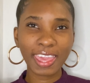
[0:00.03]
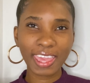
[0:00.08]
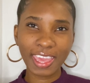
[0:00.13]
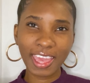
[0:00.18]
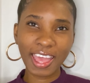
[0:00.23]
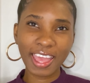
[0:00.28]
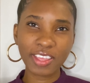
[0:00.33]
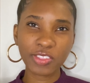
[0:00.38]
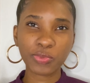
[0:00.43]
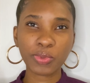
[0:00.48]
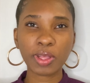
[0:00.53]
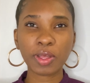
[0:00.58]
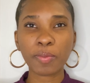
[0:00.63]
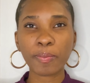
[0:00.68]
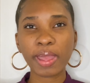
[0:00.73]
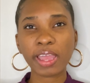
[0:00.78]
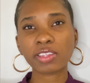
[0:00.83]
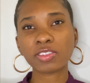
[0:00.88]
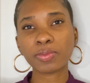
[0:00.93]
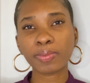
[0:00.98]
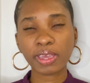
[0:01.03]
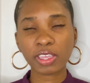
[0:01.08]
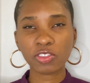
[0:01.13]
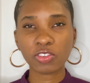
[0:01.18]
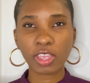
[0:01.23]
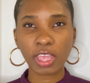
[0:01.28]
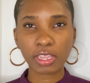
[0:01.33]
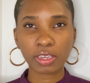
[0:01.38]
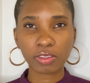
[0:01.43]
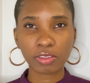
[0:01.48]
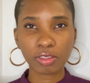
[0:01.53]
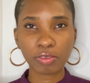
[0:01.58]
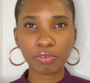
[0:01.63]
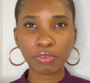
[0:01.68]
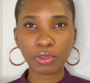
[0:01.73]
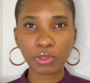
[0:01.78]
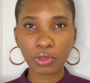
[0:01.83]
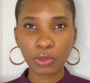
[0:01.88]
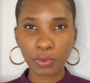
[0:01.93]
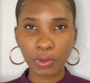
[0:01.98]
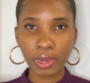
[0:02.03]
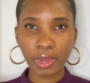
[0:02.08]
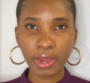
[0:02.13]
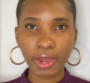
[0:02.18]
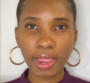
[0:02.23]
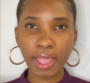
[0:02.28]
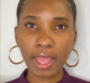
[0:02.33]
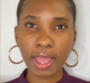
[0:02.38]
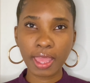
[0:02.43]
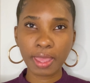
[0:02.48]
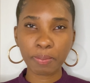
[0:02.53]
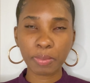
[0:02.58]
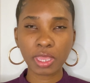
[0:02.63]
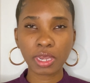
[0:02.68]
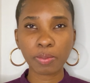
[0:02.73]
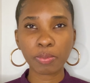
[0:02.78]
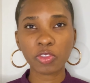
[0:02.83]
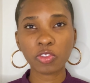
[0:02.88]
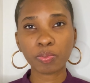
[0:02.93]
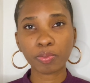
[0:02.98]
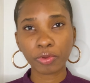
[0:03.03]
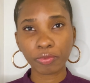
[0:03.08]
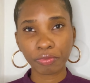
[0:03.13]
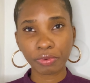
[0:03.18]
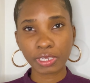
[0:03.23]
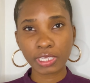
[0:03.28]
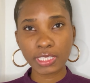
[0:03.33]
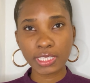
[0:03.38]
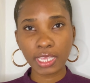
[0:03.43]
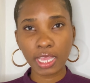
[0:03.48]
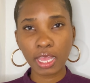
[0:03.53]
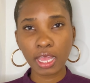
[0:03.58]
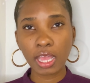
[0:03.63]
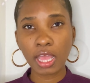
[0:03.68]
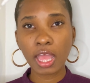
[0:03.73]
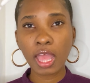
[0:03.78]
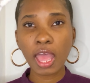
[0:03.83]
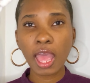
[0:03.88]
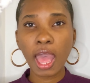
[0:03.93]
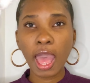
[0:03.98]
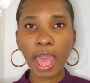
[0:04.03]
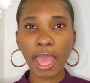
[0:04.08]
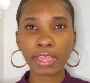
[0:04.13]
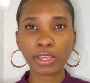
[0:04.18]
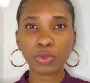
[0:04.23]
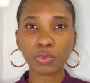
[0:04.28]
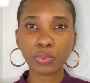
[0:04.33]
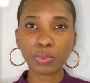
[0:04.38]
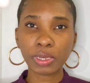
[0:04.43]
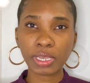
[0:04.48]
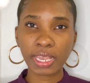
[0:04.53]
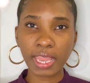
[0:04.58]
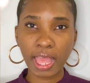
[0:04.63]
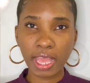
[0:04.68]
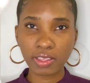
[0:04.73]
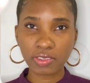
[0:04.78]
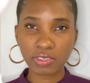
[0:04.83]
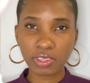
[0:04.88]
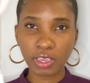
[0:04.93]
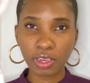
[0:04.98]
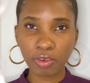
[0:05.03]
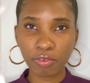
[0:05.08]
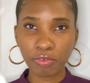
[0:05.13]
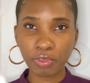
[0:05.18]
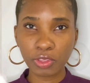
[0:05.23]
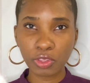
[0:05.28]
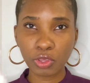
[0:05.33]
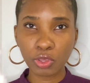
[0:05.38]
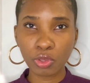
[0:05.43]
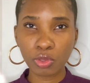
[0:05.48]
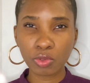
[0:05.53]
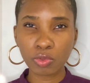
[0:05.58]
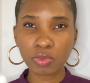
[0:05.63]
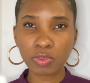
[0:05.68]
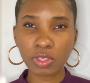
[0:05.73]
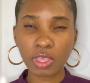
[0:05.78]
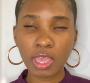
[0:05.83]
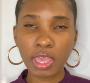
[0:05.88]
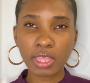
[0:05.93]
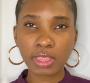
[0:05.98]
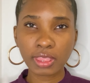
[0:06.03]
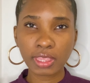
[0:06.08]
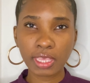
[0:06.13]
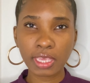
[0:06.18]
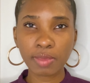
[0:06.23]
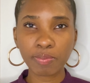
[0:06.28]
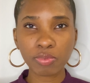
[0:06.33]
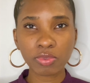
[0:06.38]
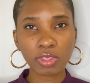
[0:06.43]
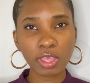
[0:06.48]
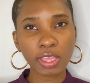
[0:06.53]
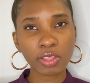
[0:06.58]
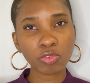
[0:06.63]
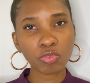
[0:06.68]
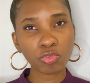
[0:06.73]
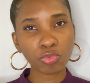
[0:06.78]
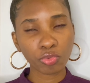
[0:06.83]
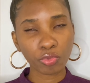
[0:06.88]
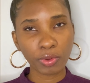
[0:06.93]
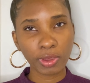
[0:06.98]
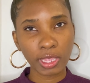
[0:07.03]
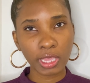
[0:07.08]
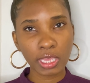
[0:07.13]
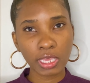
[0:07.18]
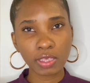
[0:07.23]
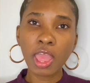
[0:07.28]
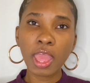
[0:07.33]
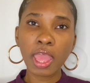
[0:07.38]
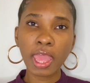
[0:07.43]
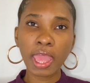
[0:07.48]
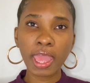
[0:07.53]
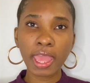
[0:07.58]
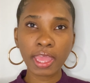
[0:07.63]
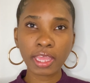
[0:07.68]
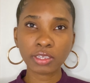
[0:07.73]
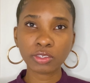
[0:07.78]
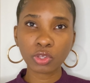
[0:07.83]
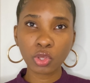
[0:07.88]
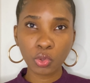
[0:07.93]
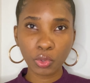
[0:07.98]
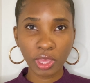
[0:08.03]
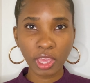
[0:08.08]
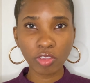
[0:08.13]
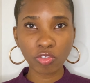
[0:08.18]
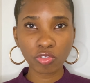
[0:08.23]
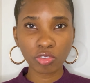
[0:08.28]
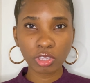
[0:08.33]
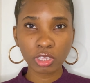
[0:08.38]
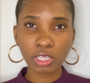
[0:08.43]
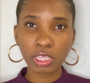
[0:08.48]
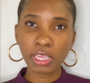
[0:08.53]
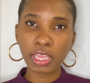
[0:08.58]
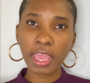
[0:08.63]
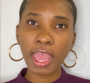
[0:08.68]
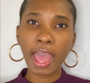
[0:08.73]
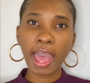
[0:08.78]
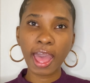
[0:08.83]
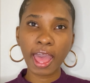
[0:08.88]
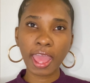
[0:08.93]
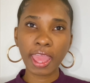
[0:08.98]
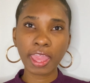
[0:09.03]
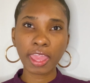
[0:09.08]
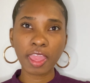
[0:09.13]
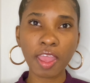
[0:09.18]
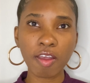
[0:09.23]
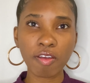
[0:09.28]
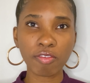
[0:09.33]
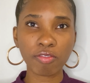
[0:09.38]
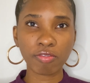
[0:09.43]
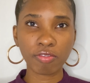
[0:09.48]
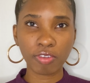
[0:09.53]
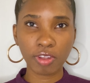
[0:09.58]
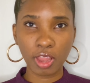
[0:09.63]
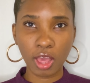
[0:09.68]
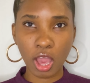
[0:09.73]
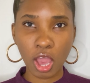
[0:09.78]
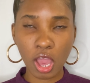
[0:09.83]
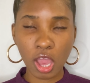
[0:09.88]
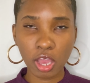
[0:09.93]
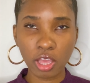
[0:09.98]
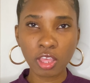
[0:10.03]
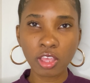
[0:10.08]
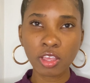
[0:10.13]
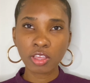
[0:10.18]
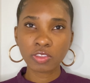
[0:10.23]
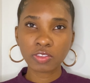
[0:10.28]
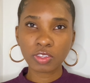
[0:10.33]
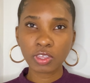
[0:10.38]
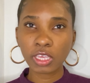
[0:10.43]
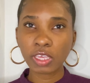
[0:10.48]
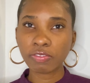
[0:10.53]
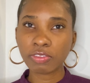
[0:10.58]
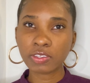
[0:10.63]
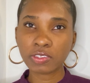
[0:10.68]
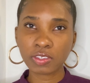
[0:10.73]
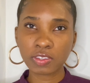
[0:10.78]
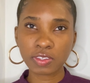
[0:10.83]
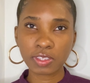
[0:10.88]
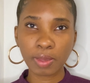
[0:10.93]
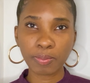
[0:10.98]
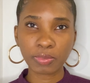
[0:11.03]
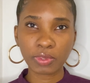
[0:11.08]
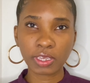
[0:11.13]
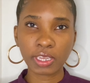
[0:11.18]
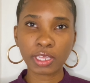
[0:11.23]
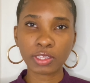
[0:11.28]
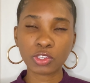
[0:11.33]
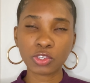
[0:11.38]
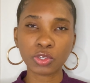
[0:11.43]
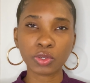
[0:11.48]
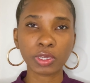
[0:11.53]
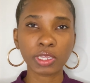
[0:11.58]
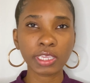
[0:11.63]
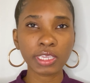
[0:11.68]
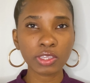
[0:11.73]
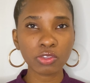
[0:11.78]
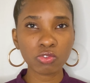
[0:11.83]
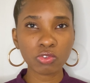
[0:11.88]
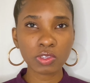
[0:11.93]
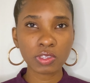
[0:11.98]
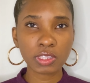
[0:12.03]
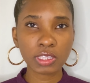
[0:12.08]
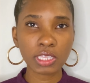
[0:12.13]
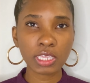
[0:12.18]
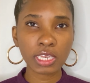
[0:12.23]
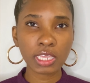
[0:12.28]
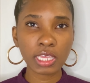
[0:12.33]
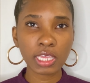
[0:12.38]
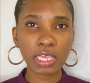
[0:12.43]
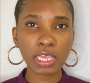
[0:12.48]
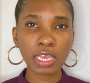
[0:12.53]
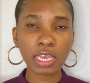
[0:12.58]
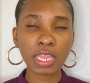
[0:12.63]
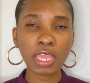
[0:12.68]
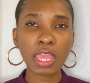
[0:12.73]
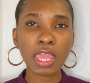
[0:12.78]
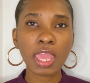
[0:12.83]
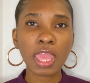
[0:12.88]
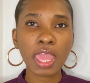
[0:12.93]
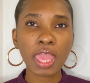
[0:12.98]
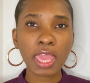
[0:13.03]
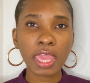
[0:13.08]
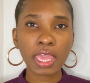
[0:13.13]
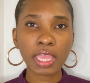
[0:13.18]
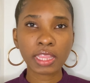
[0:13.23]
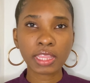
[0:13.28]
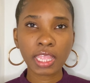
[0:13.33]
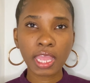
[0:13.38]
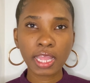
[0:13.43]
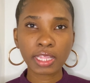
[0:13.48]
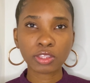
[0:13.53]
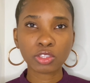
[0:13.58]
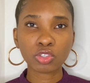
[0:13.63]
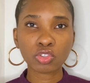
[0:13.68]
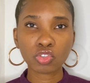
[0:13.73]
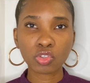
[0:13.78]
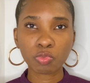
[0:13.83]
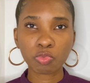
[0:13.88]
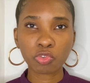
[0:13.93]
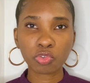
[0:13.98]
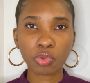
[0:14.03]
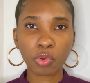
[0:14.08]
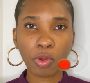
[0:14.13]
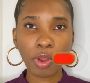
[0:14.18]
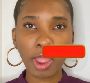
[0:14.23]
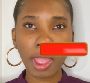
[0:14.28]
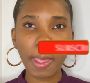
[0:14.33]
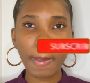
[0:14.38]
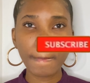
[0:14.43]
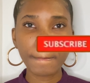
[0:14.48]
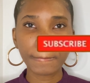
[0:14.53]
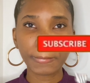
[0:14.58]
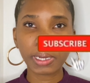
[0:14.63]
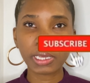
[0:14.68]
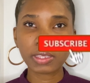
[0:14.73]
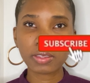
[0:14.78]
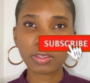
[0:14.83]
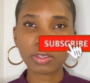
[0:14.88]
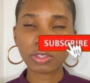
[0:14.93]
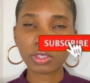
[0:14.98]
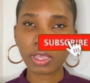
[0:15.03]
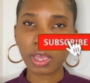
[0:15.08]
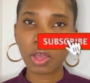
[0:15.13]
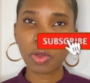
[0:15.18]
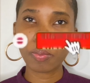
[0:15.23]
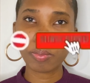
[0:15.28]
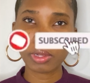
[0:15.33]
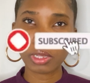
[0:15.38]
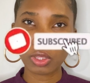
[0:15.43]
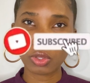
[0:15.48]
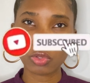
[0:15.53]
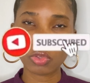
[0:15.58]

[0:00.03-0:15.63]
Hey guys, welcome back to my channel. If you're new here, hi, my name is Marissa. I do relaxed hair videos, tips and tricks, and occasionally I vlog. So if this is something that you're interested in, hit that subscribe button down below.